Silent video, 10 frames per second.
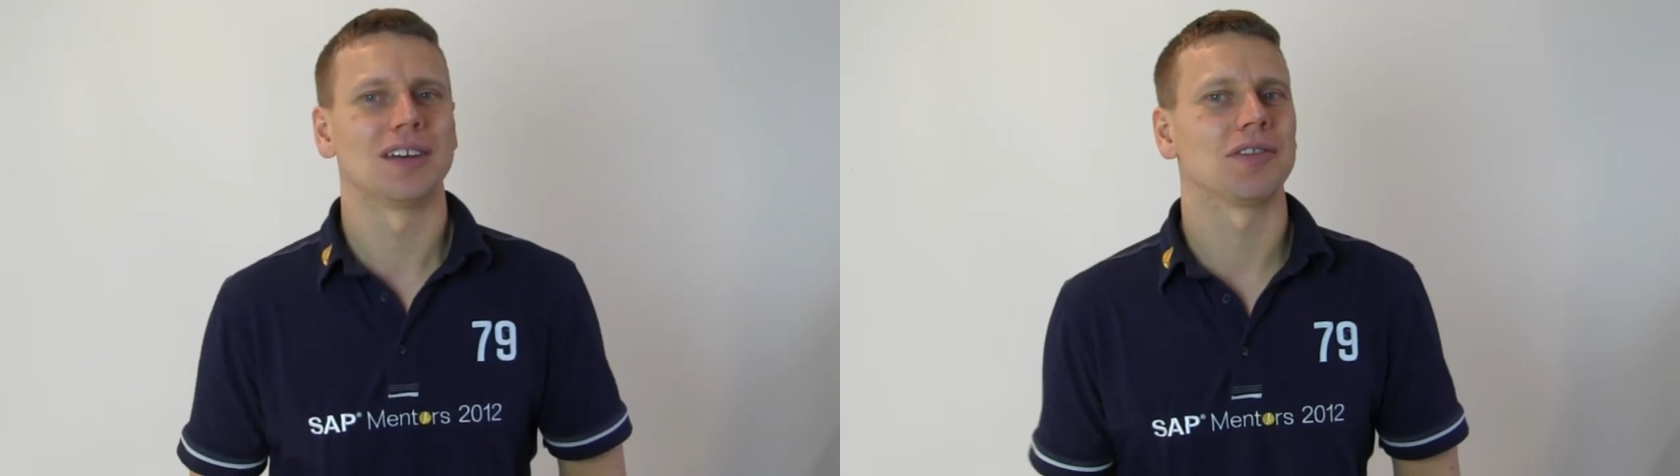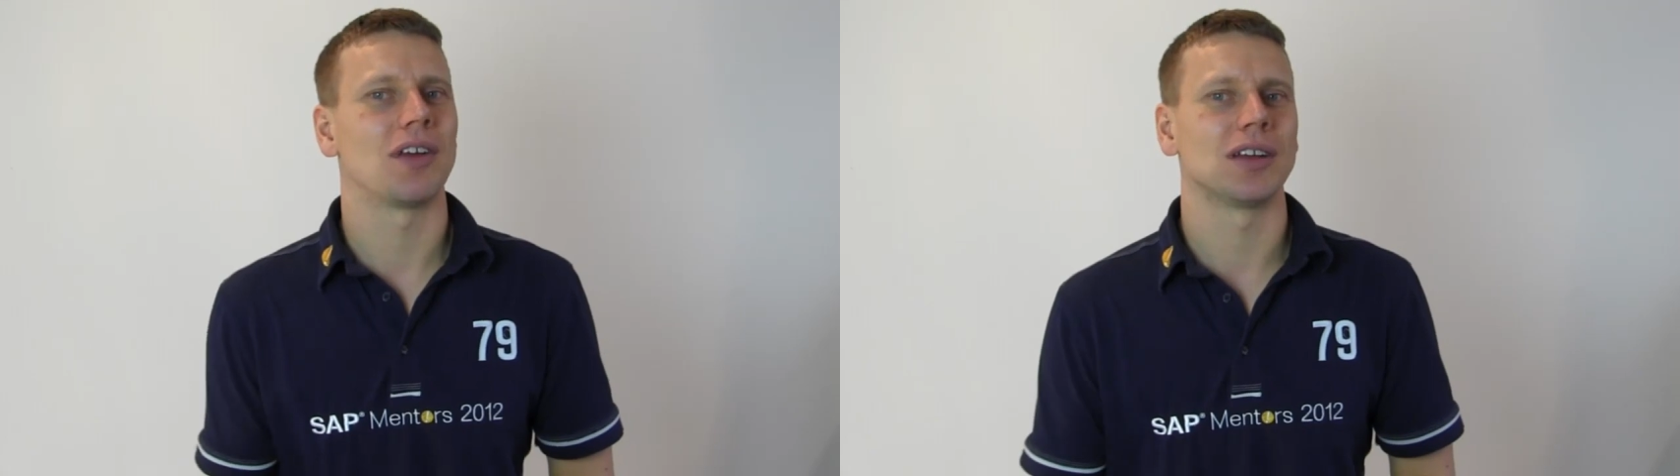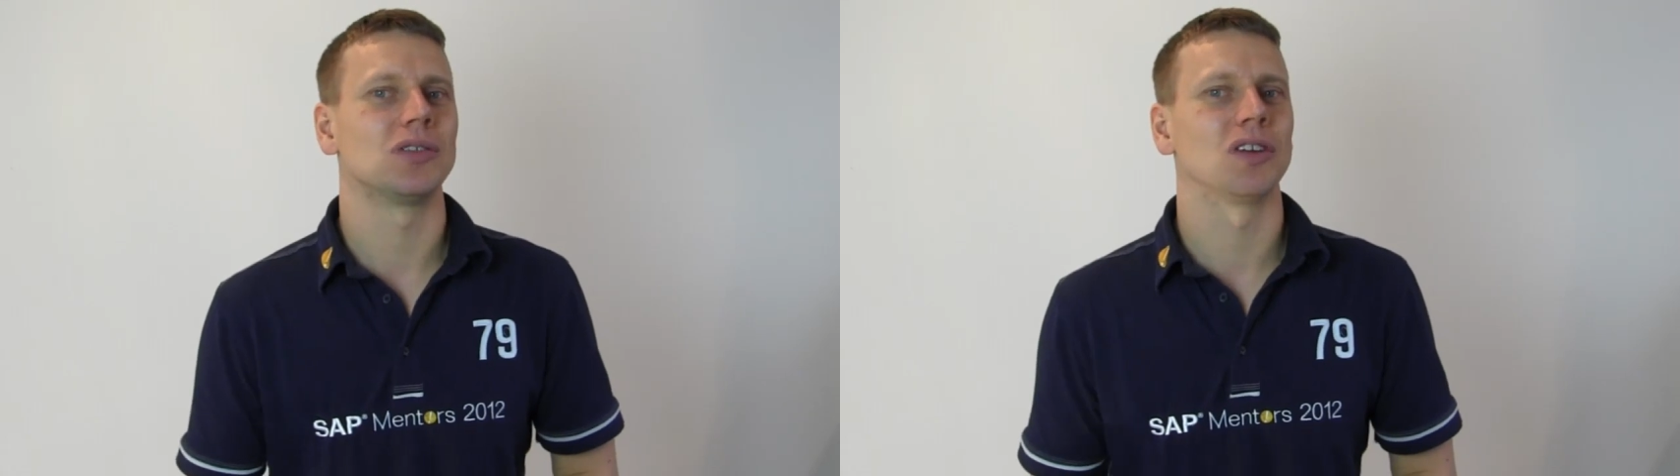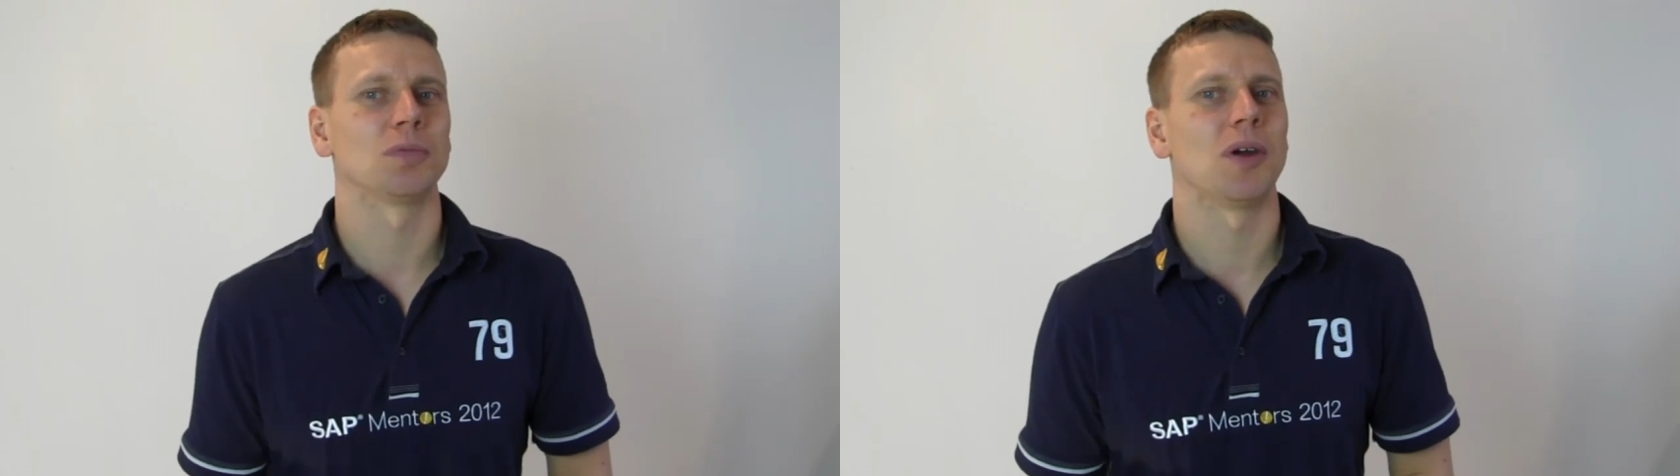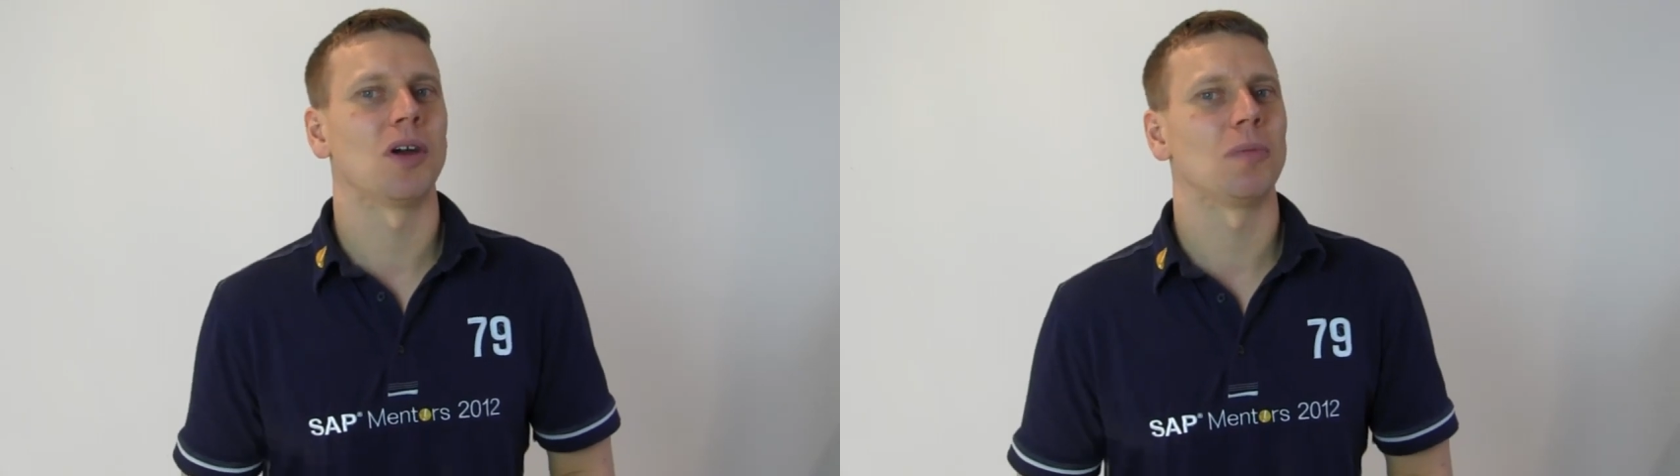trying to
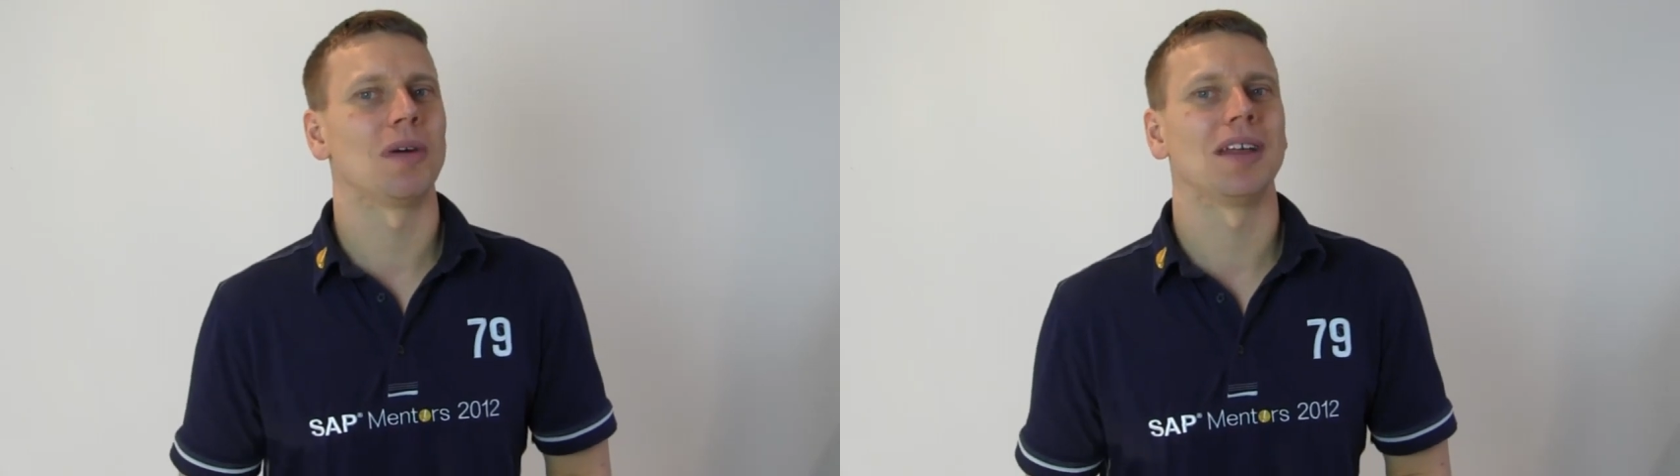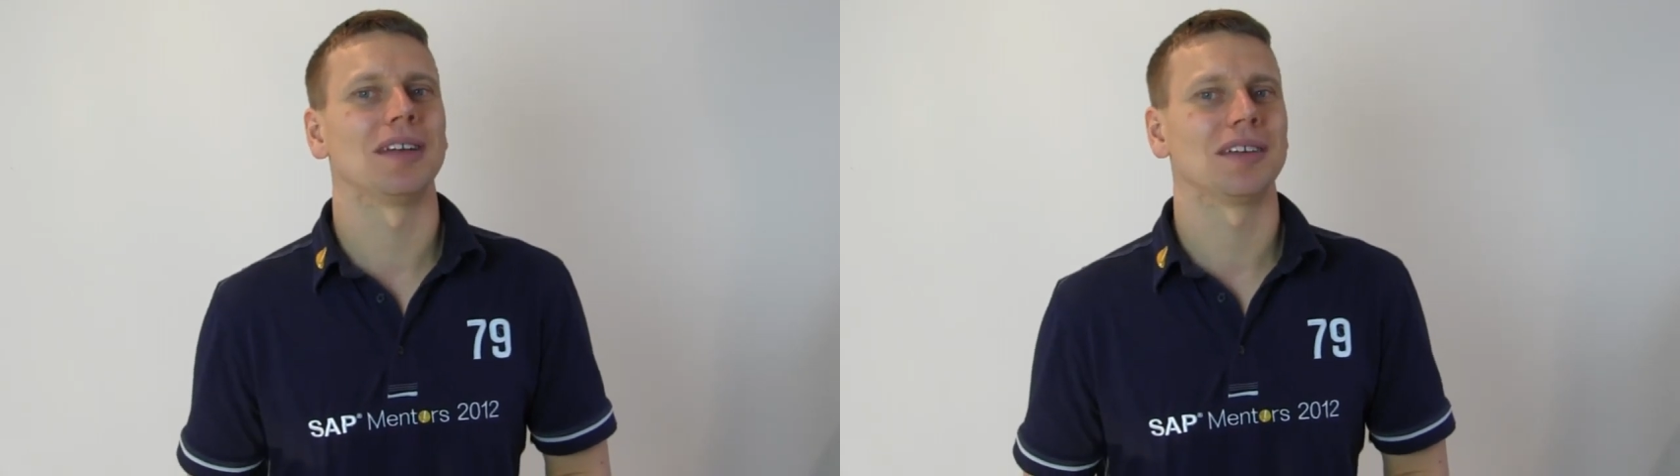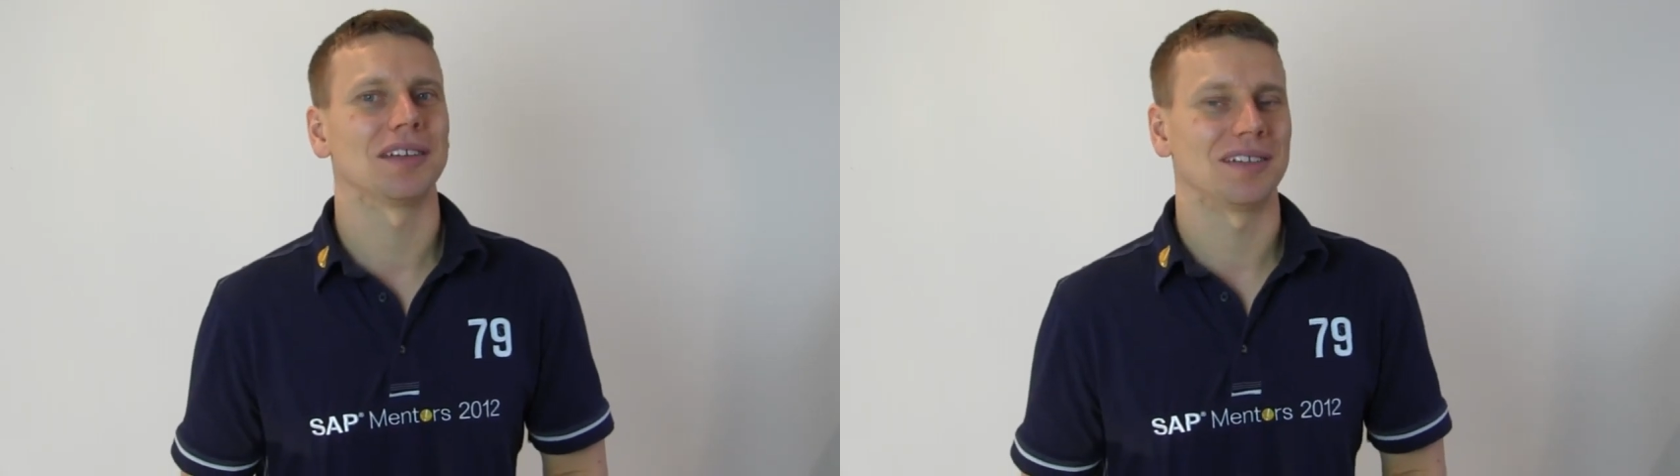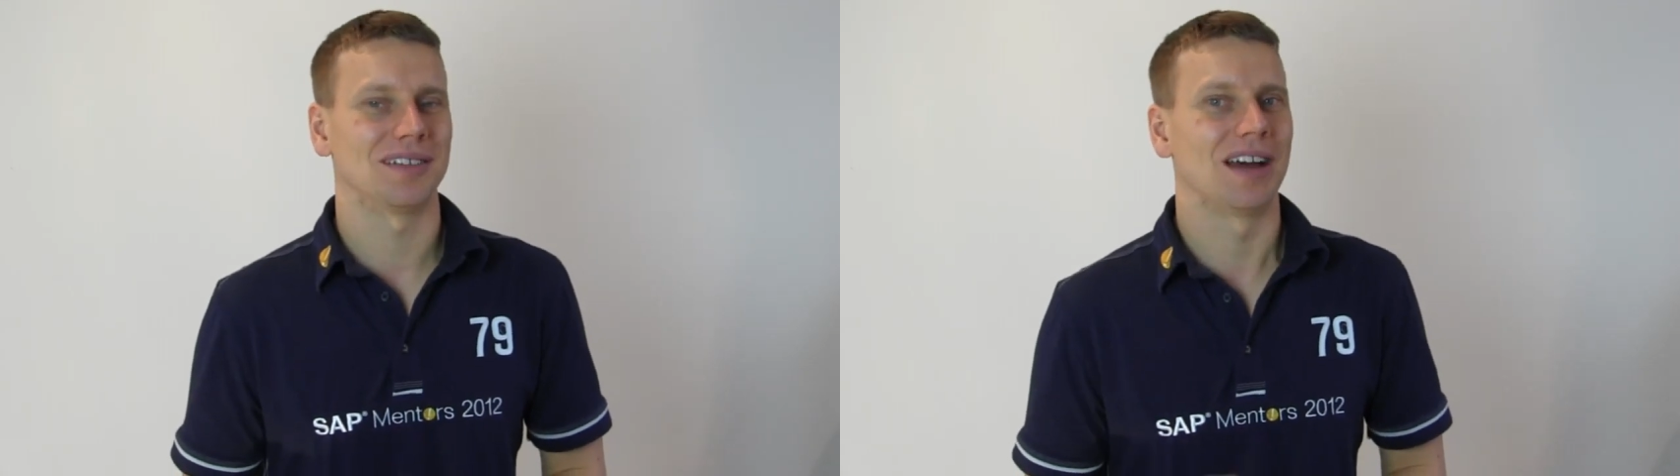experiment,